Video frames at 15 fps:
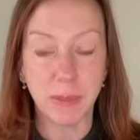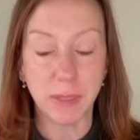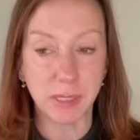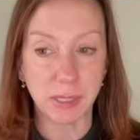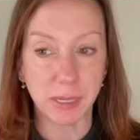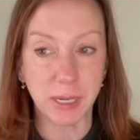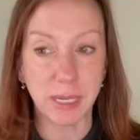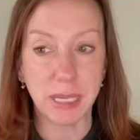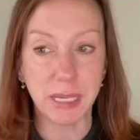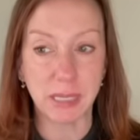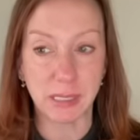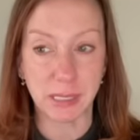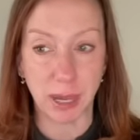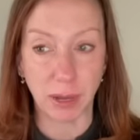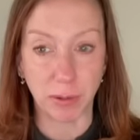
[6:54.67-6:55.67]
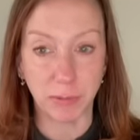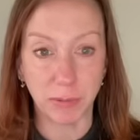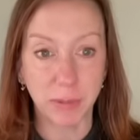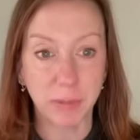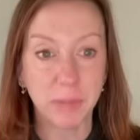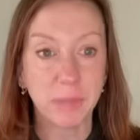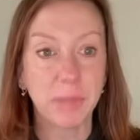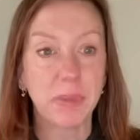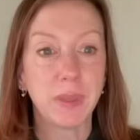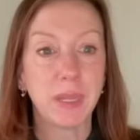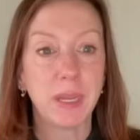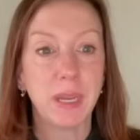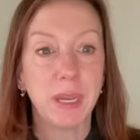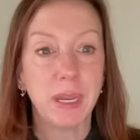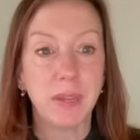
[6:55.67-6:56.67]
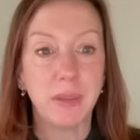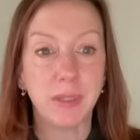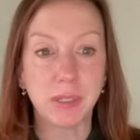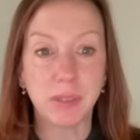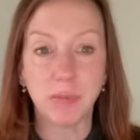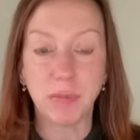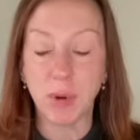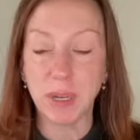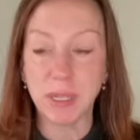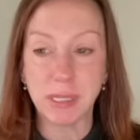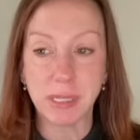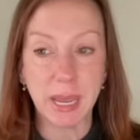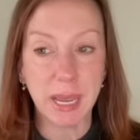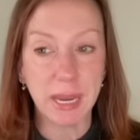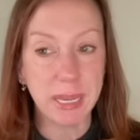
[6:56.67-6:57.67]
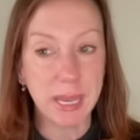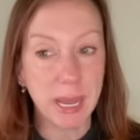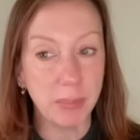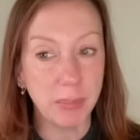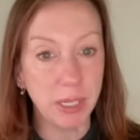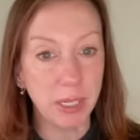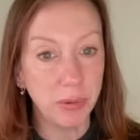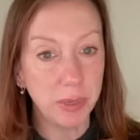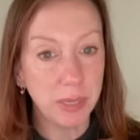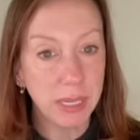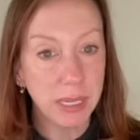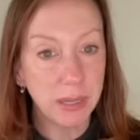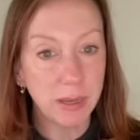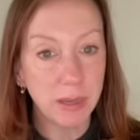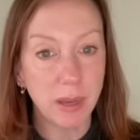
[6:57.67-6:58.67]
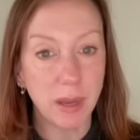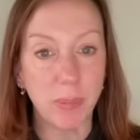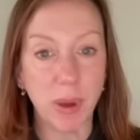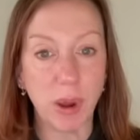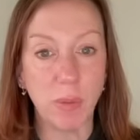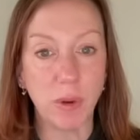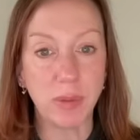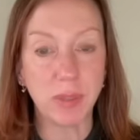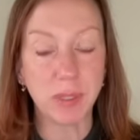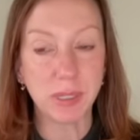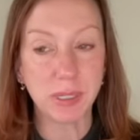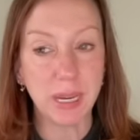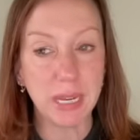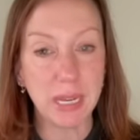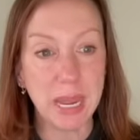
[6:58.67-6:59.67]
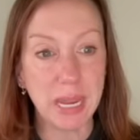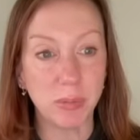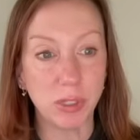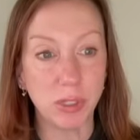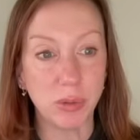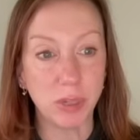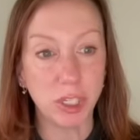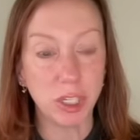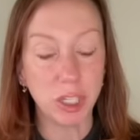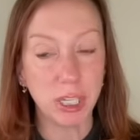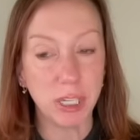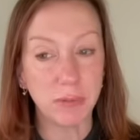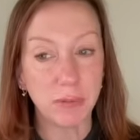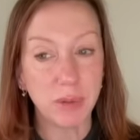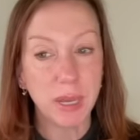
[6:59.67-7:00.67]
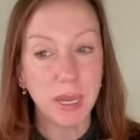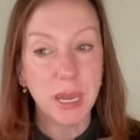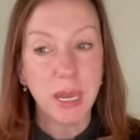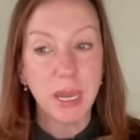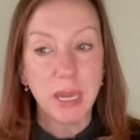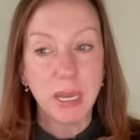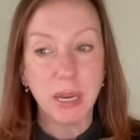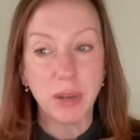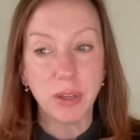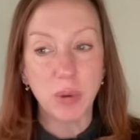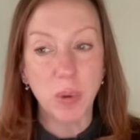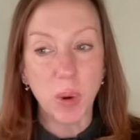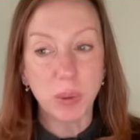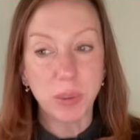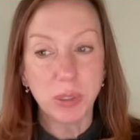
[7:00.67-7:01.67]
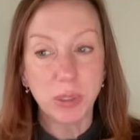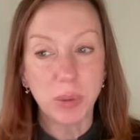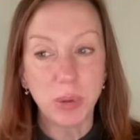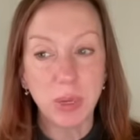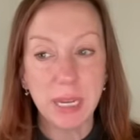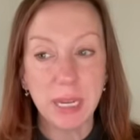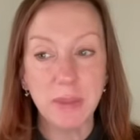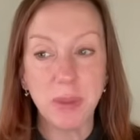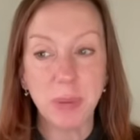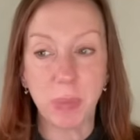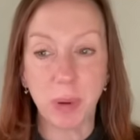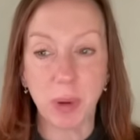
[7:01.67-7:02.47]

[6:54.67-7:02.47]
the study itself. This avoids any ambiguity about what the study aims to achieve. Now, you also, in the